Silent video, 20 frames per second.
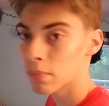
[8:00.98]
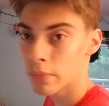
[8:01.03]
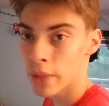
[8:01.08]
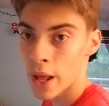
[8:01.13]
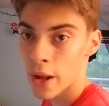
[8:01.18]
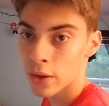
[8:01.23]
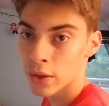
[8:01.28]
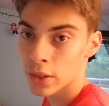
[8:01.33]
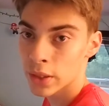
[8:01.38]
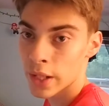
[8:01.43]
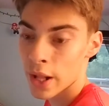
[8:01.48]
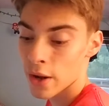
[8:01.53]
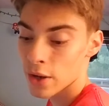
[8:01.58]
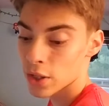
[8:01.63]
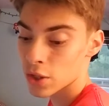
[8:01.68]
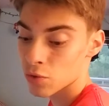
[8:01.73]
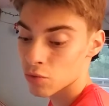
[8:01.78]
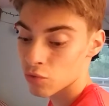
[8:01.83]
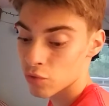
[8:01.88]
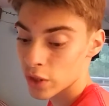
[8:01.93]
Now to now to
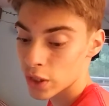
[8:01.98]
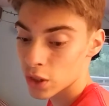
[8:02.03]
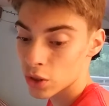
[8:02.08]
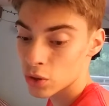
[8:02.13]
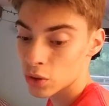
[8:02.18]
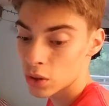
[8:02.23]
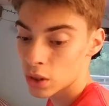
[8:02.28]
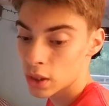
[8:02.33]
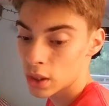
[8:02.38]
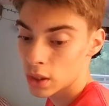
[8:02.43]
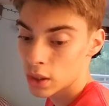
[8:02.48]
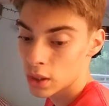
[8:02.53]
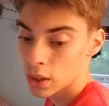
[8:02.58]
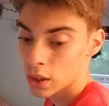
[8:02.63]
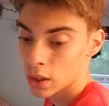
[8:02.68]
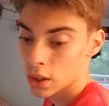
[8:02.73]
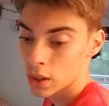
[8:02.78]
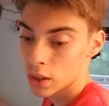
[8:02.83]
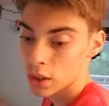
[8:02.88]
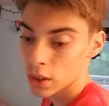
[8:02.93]
the real
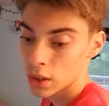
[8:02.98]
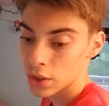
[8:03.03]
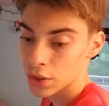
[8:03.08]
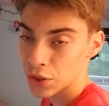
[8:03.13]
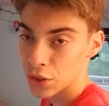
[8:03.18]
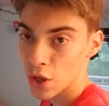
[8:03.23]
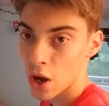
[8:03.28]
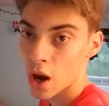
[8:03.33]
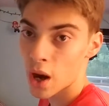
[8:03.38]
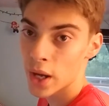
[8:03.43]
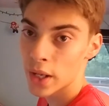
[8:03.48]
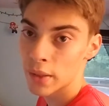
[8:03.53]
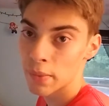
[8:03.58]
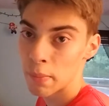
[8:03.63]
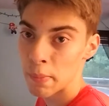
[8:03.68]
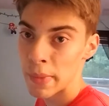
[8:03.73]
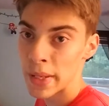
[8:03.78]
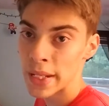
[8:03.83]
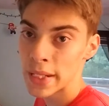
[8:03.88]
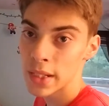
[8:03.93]

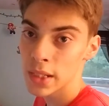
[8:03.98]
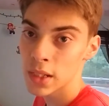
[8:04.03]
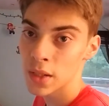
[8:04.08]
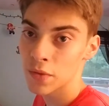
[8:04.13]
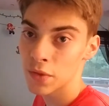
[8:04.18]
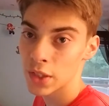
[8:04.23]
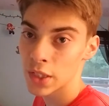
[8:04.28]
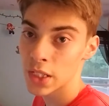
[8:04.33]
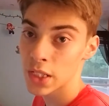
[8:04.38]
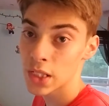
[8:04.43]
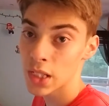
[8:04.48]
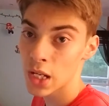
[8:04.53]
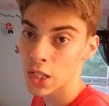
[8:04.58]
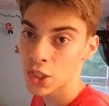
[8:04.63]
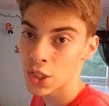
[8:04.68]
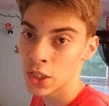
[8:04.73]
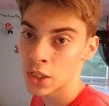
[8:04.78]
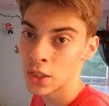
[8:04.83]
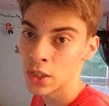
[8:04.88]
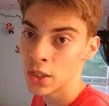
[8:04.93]
non meat of the
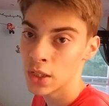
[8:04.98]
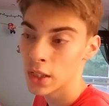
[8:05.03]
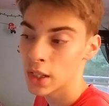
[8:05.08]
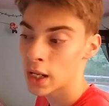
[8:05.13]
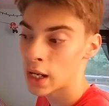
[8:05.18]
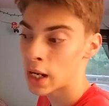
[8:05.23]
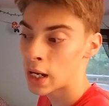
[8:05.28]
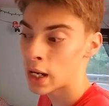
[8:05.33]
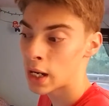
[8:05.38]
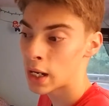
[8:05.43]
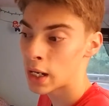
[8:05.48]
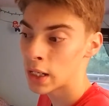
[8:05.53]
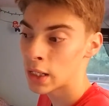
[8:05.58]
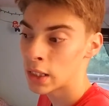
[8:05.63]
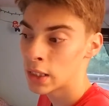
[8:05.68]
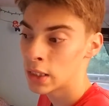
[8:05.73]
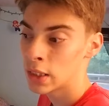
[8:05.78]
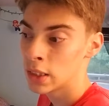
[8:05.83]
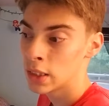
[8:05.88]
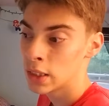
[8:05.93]
discussion. Uh,
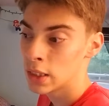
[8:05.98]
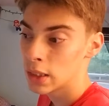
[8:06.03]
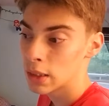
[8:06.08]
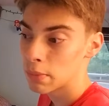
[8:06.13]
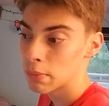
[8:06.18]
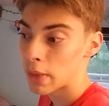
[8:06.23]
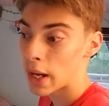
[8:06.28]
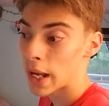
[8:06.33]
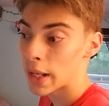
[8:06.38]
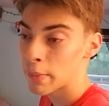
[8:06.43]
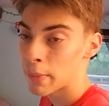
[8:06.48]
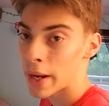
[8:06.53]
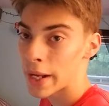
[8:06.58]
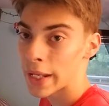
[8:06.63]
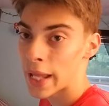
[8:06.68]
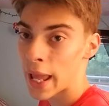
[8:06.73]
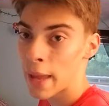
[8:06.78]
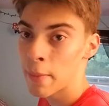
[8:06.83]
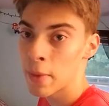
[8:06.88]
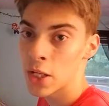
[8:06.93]
my my
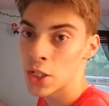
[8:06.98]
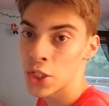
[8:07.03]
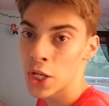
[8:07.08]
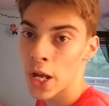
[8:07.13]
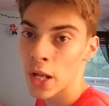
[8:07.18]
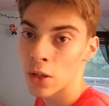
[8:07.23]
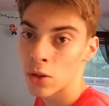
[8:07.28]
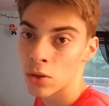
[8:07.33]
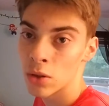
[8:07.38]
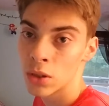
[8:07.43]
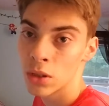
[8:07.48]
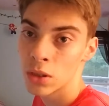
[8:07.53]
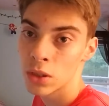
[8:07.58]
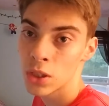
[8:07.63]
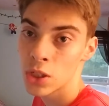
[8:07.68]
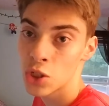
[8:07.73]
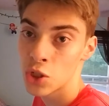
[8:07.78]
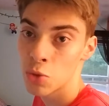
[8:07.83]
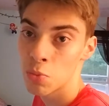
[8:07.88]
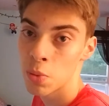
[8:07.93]
gaming channel,
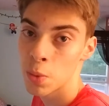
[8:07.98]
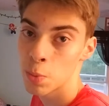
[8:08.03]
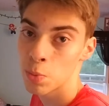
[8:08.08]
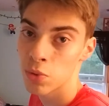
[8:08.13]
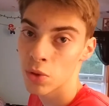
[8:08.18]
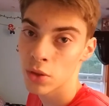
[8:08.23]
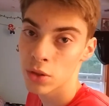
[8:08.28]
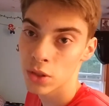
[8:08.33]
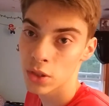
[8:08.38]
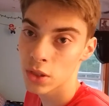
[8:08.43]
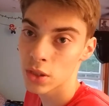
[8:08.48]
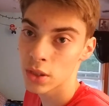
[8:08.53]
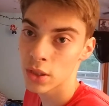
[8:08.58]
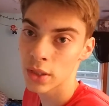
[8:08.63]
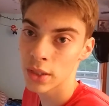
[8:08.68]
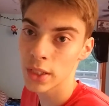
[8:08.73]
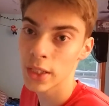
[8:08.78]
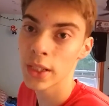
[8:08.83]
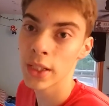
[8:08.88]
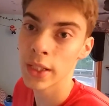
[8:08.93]
Super Bros.
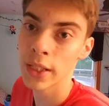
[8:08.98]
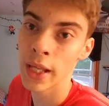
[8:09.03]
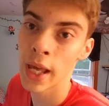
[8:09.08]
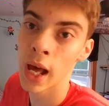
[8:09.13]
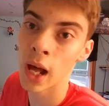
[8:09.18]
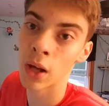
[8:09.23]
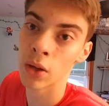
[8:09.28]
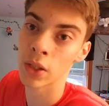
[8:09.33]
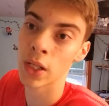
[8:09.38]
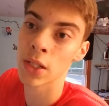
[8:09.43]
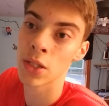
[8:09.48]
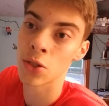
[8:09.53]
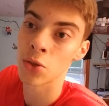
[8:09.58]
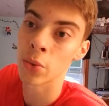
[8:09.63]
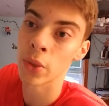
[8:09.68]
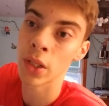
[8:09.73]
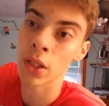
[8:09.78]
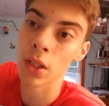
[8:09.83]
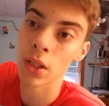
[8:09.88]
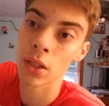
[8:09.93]
Yeah, I'll get
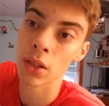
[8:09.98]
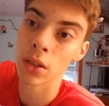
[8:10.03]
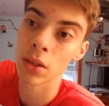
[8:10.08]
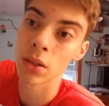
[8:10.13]
to it.